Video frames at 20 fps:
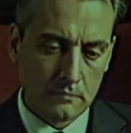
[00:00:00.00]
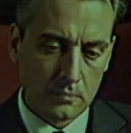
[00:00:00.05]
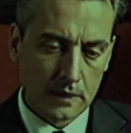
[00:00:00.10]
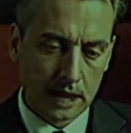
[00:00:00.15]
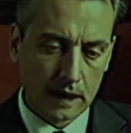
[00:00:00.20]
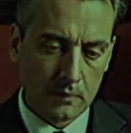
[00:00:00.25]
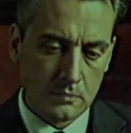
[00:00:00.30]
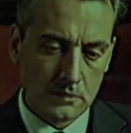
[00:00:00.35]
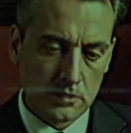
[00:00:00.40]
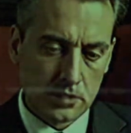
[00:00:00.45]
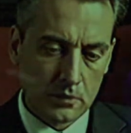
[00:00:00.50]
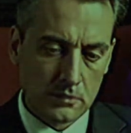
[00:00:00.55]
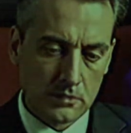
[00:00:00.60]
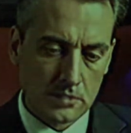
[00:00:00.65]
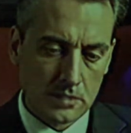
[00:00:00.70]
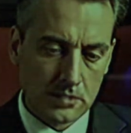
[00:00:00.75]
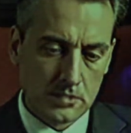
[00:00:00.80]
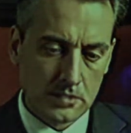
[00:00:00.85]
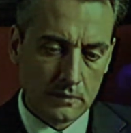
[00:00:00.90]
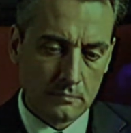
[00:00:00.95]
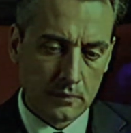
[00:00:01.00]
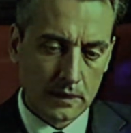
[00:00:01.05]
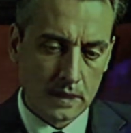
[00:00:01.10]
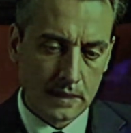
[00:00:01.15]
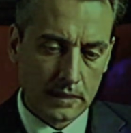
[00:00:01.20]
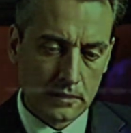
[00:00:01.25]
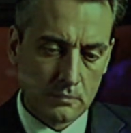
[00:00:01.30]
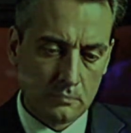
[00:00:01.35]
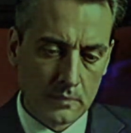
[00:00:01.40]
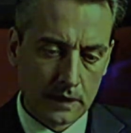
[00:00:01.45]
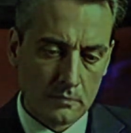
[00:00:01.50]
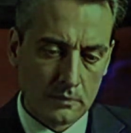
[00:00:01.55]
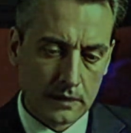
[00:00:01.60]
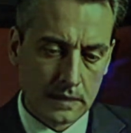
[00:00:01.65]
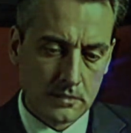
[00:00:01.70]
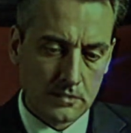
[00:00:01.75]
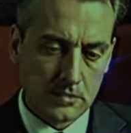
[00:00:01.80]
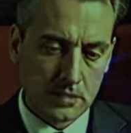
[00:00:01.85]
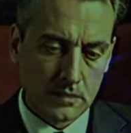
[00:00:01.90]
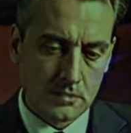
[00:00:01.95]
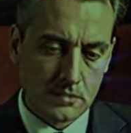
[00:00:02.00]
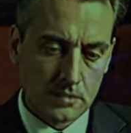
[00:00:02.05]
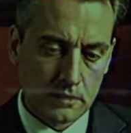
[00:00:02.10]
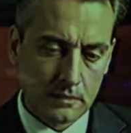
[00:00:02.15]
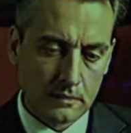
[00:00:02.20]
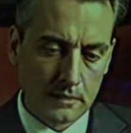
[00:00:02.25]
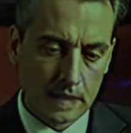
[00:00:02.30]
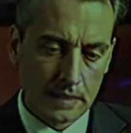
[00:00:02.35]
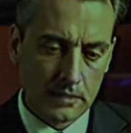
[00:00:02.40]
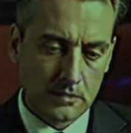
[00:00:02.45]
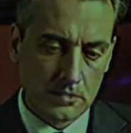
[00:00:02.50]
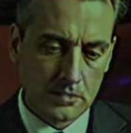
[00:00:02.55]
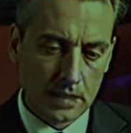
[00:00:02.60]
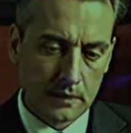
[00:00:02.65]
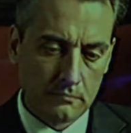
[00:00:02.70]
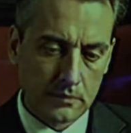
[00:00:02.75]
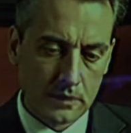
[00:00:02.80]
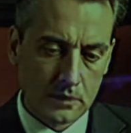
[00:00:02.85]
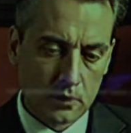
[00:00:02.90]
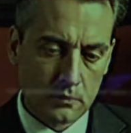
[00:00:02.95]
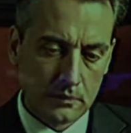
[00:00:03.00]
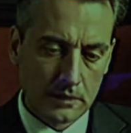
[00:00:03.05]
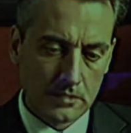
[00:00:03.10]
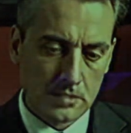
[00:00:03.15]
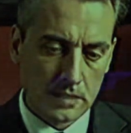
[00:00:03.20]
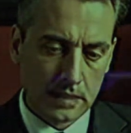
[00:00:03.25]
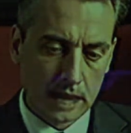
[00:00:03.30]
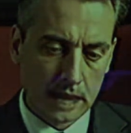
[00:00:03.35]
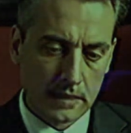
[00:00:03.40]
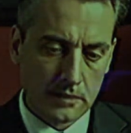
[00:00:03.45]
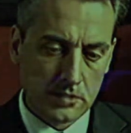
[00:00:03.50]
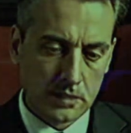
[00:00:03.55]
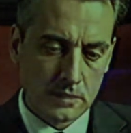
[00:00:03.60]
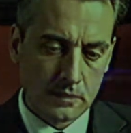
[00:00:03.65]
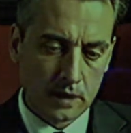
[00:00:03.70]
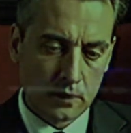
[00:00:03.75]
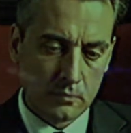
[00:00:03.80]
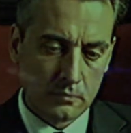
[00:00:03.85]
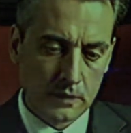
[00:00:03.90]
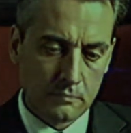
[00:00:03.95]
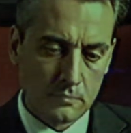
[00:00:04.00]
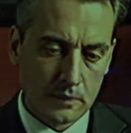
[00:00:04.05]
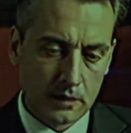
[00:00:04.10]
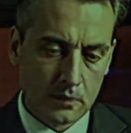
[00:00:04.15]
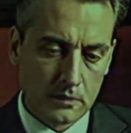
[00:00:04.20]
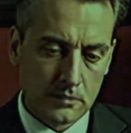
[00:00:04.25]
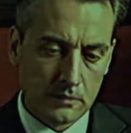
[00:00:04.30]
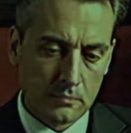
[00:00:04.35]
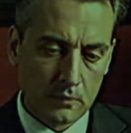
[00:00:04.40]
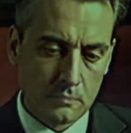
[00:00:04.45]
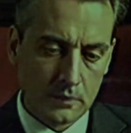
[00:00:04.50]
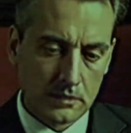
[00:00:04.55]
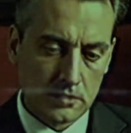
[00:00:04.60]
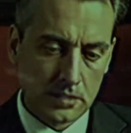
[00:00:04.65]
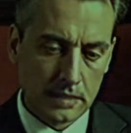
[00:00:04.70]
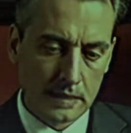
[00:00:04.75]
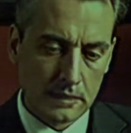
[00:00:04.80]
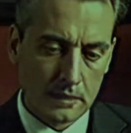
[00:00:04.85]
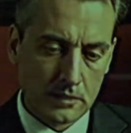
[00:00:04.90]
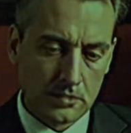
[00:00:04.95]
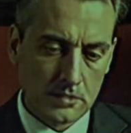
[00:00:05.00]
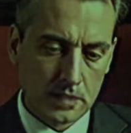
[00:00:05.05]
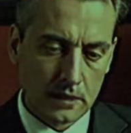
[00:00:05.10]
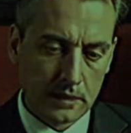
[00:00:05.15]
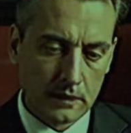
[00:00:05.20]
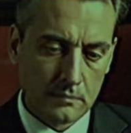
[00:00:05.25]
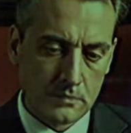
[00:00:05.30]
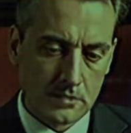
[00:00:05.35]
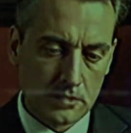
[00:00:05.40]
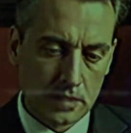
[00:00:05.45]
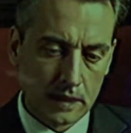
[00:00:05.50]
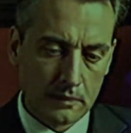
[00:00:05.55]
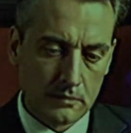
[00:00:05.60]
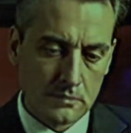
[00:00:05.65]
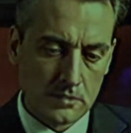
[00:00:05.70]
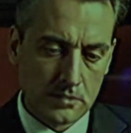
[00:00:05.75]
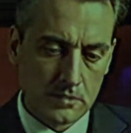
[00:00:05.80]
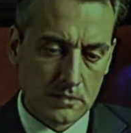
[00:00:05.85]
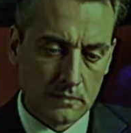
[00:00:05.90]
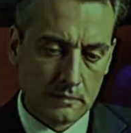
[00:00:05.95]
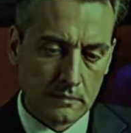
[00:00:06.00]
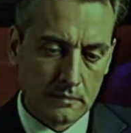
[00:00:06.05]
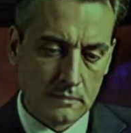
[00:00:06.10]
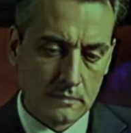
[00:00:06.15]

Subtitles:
but I was used to similar experiences, hence suffered on this occasion only because of a particular circumstance.